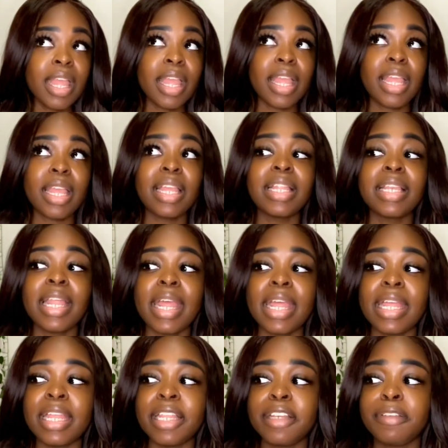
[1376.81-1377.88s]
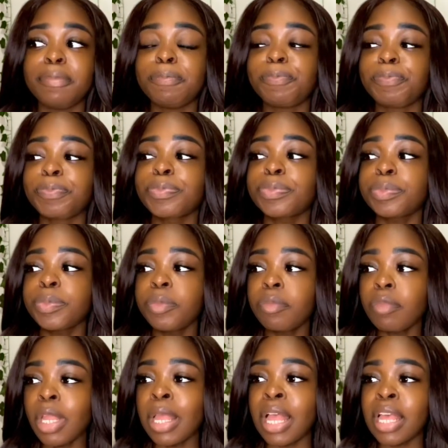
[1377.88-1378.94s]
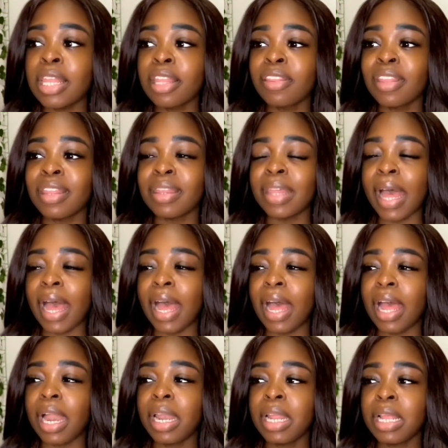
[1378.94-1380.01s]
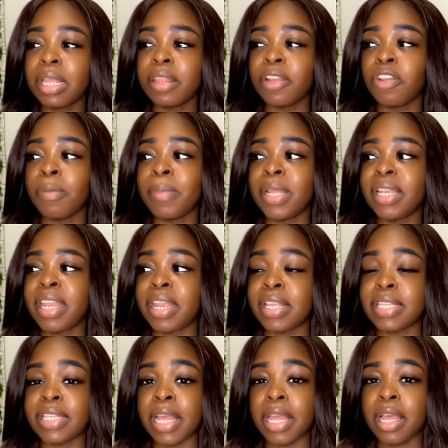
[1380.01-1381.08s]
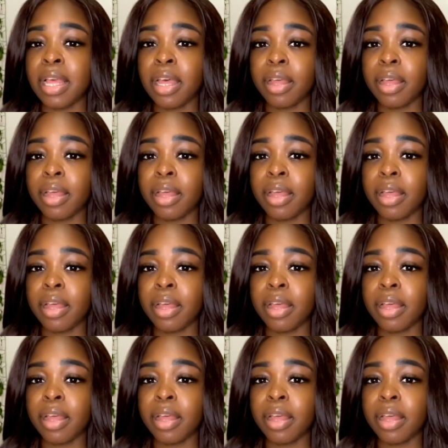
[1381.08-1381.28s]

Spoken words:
And then other than that, they told me to take zinc